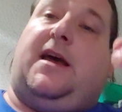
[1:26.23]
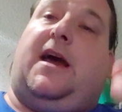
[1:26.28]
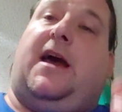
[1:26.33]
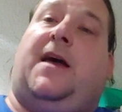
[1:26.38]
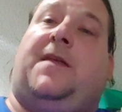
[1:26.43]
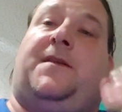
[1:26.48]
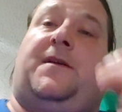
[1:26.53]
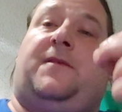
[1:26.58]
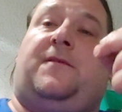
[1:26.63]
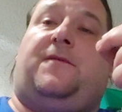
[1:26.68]

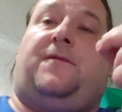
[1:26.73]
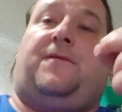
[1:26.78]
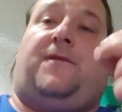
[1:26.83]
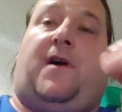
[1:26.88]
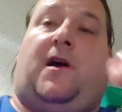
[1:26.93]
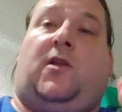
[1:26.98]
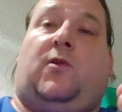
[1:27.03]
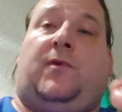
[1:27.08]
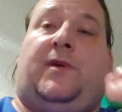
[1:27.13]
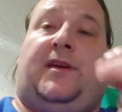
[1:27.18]
and then
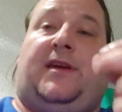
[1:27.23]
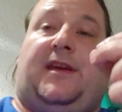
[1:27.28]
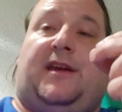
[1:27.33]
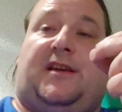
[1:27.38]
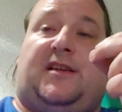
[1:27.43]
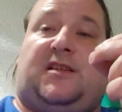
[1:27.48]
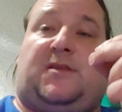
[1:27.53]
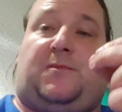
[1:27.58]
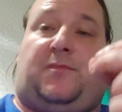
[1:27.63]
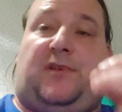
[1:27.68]
following
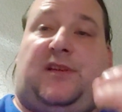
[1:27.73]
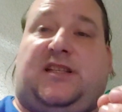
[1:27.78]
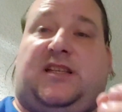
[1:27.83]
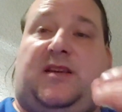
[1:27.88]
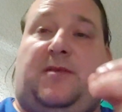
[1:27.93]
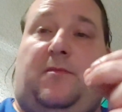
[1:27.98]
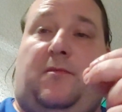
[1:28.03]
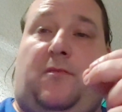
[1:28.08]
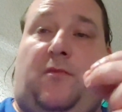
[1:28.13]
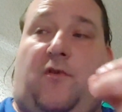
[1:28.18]

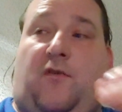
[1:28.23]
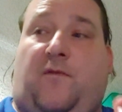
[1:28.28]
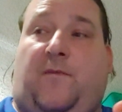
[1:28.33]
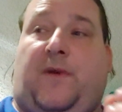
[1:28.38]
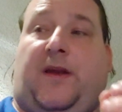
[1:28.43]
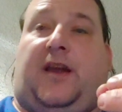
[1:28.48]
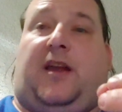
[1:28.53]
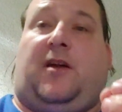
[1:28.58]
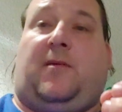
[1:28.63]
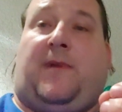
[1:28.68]
explicit
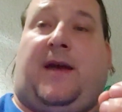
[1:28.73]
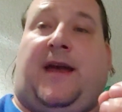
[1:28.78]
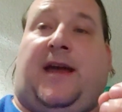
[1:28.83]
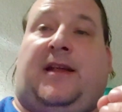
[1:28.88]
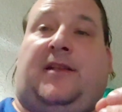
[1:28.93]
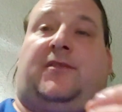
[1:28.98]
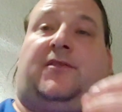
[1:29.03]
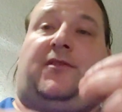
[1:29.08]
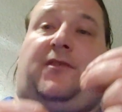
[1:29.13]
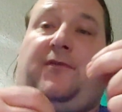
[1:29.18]
movement
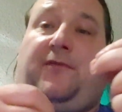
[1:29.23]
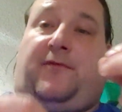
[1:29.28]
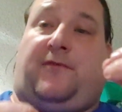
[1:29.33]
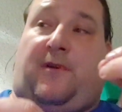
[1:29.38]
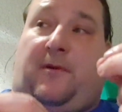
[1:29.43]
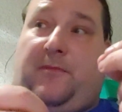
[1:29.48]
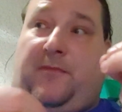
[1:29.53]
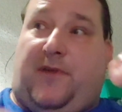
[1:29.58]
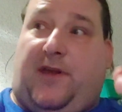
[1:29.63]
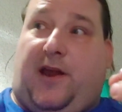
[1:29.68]
commands
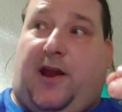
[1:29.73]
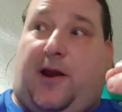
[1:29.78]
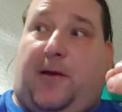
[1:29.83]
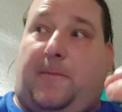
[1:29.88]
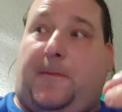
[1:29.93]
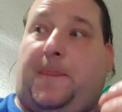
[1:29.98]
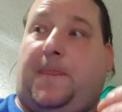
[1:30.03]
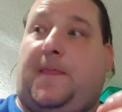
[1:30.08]
from there.